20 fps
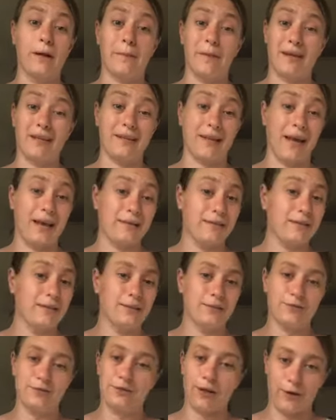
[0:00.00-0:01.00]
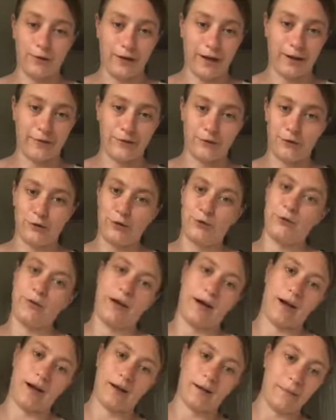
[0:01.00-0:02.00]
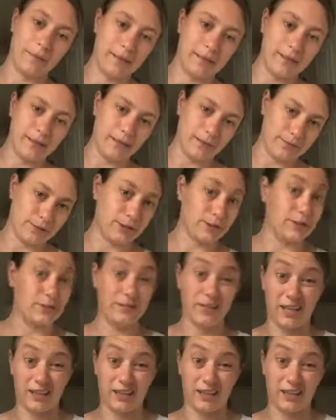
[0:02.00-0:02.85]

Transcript: But again, don't have to do that, completely up to you.